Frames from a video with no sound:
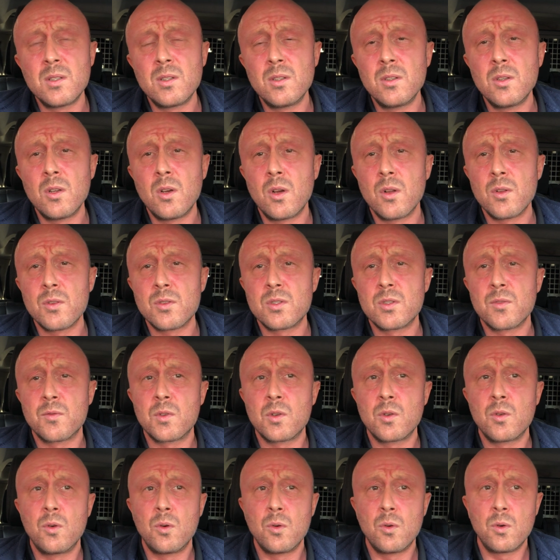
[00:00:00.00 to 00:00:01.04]
lots of
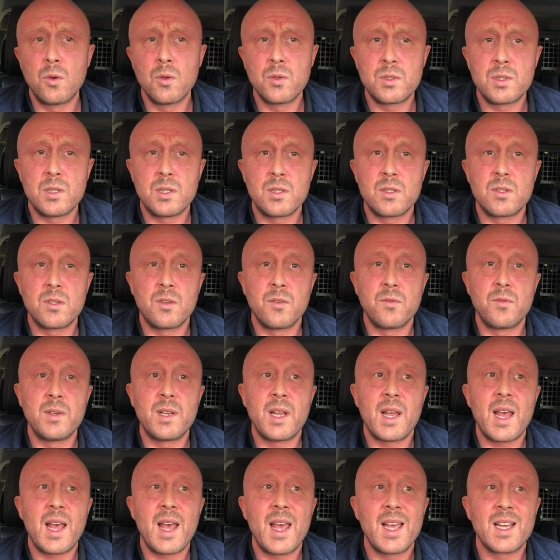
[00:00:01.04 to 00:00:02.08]
causes of an
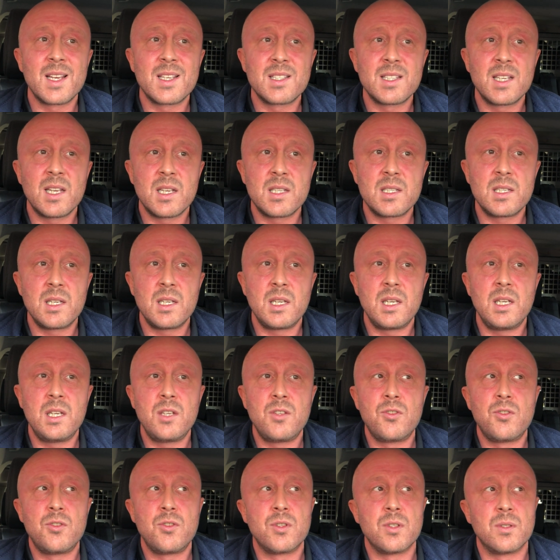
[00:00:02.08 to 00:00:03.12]
excess
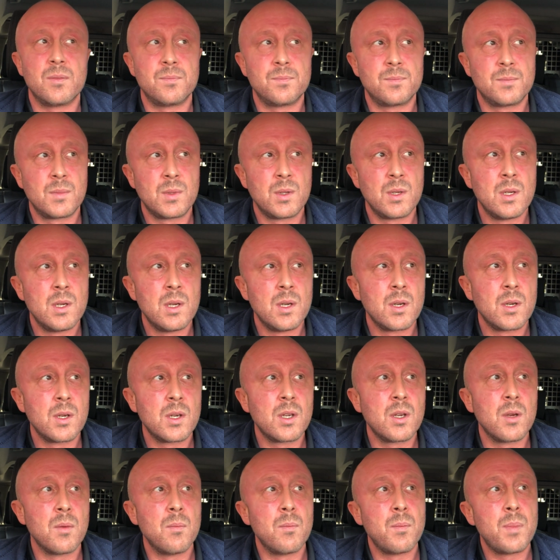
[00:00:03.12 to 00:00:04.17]
estrogen
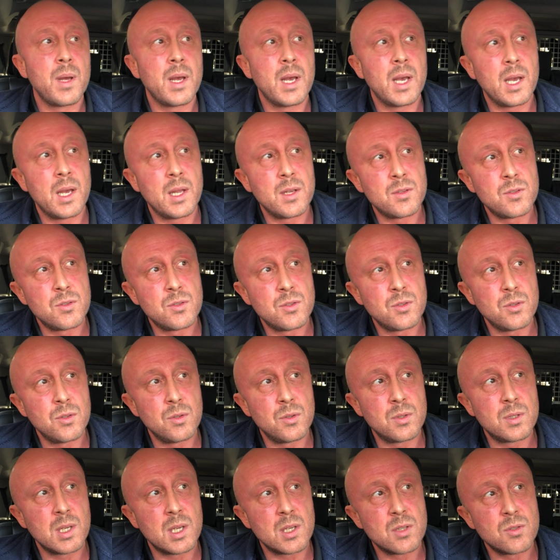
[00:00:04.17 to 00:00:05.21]
compared to
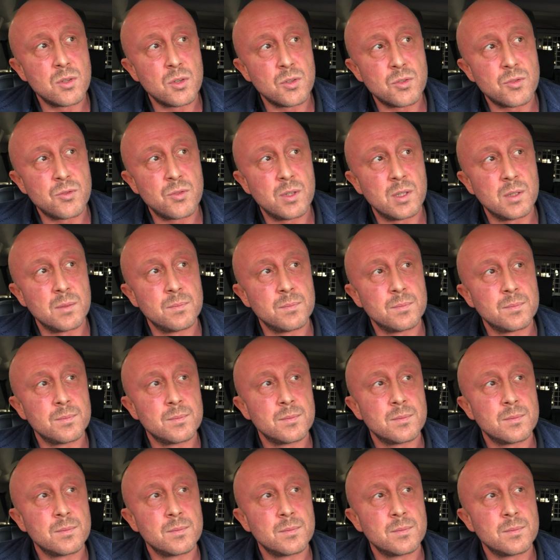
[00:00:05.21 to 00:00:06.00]
testosterone.